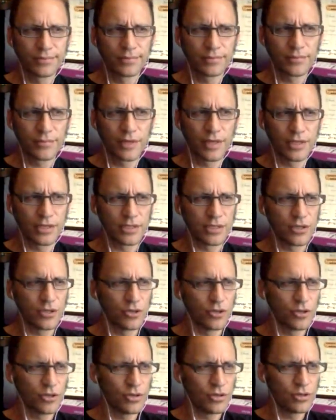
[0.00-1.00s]

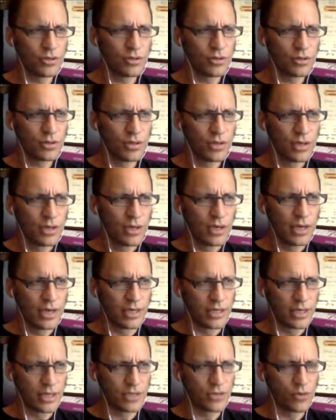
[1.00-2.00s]

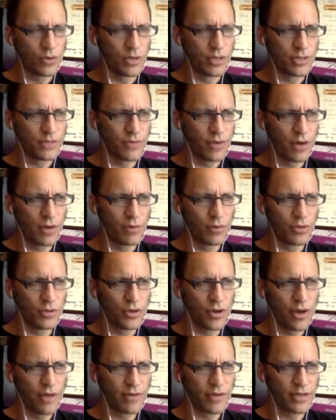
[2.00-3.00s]
It's always variable. You
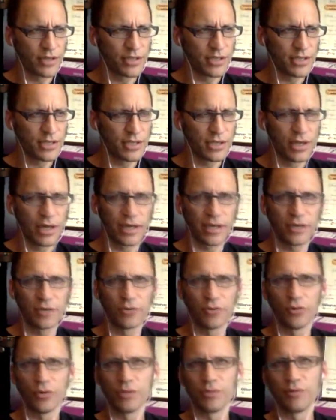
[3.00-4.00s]
don't have a consistent, like,
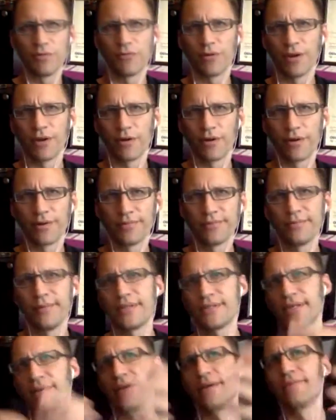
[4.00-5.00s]
you'd always be free on
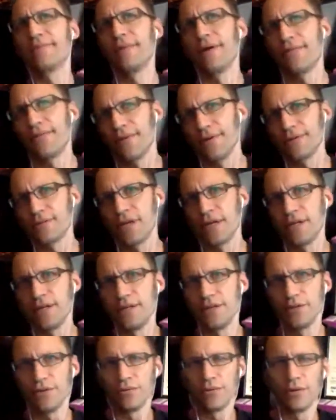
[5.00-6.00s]
let's say a Thursday
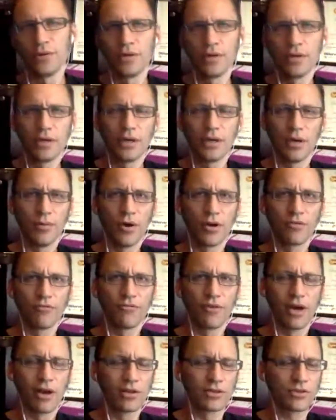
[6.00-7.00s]
to do a modern
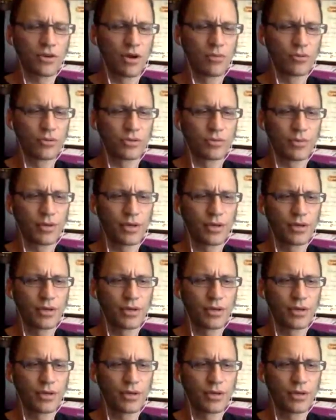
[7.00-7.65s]
Fowler scrum or something.